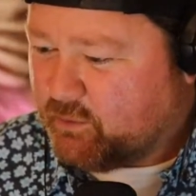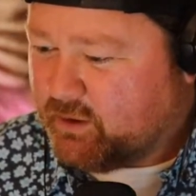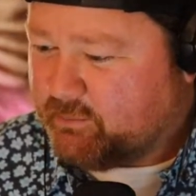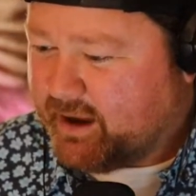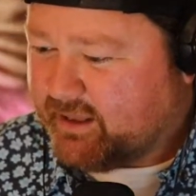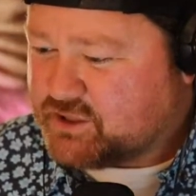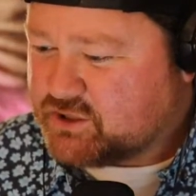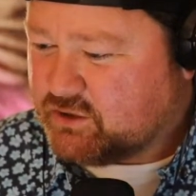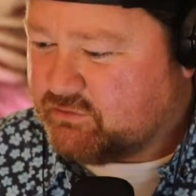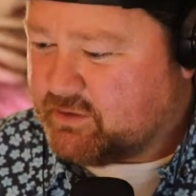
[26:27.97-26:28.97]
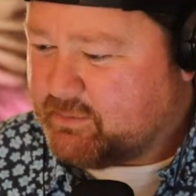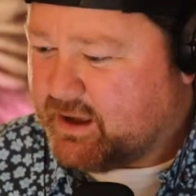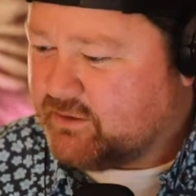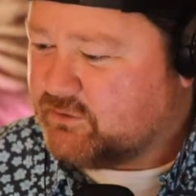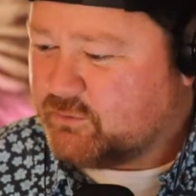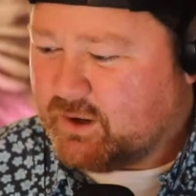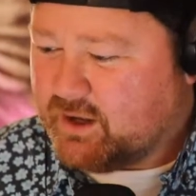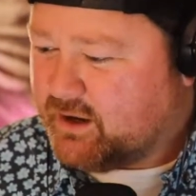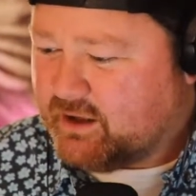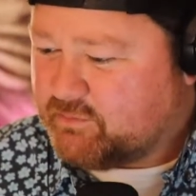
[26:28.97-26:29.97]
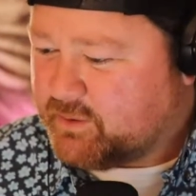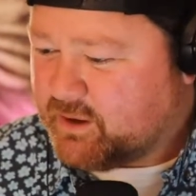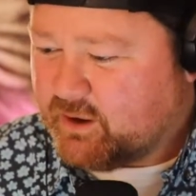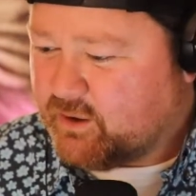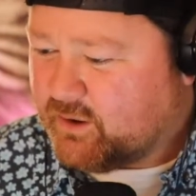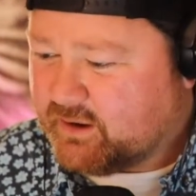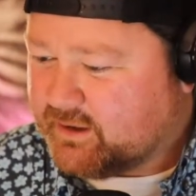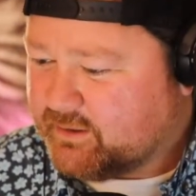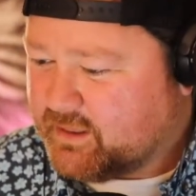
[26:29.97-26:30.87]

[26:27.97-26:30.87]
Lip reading: biological females win an FPO.